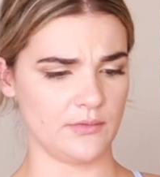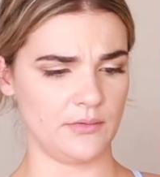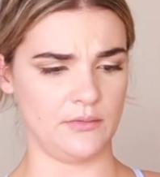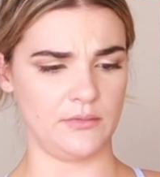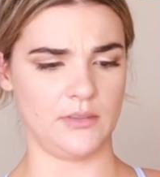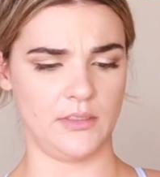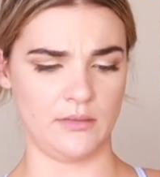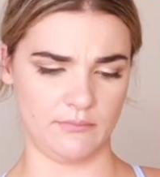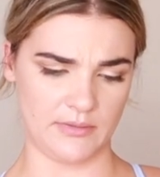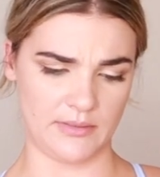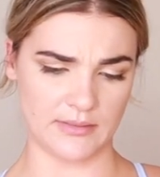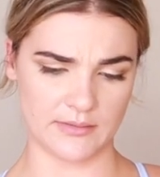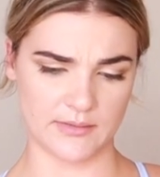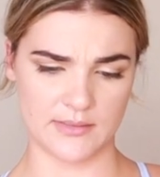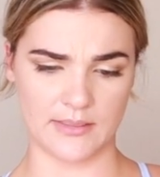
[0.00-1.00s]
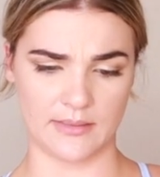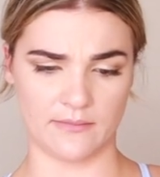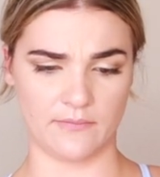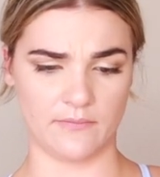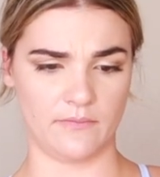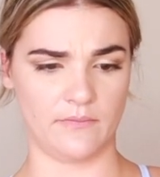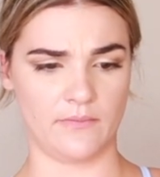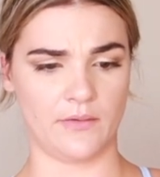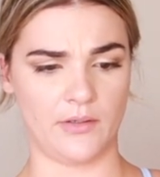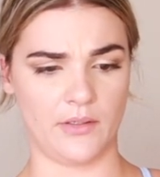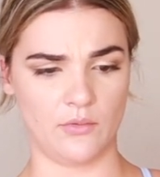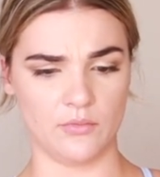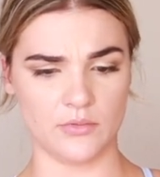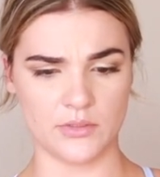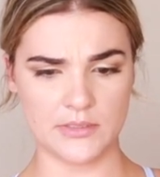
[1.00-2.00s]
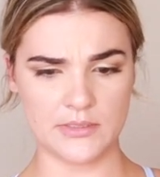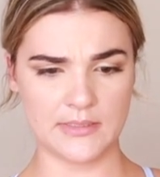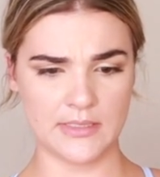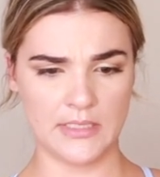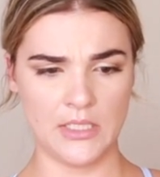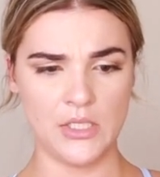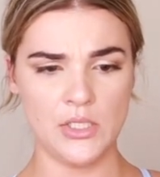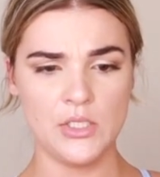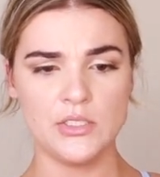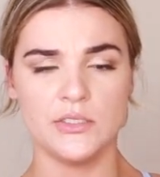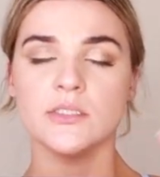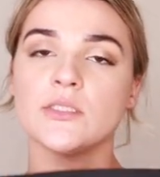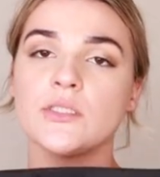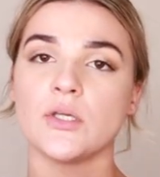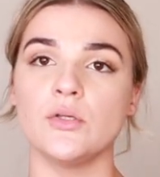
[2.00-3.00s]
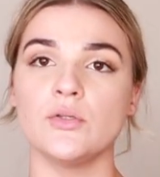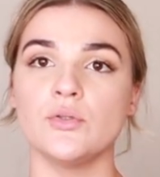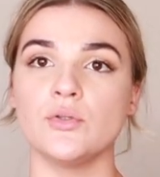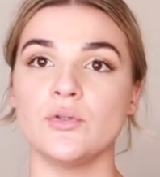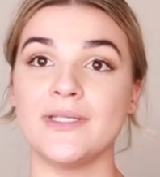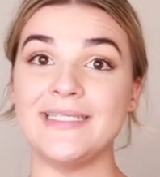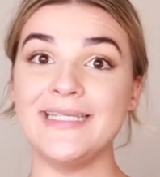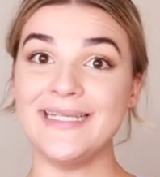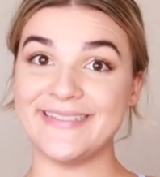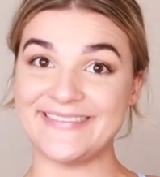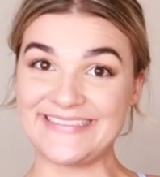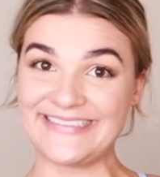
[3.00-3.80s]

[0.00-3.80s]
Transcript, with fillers: going on here, but that's like very gorgeous. So yeah,